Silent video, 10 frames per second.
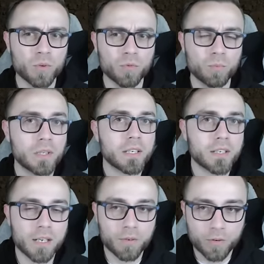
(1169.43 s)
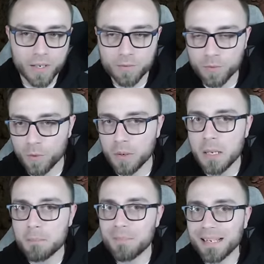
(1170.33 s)
was willing to give it credit for,
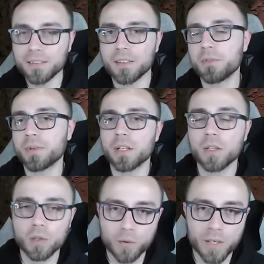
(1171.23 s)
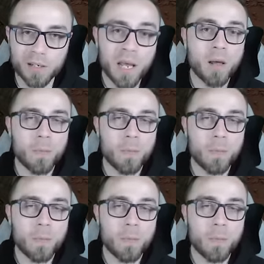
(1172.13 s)
myself included.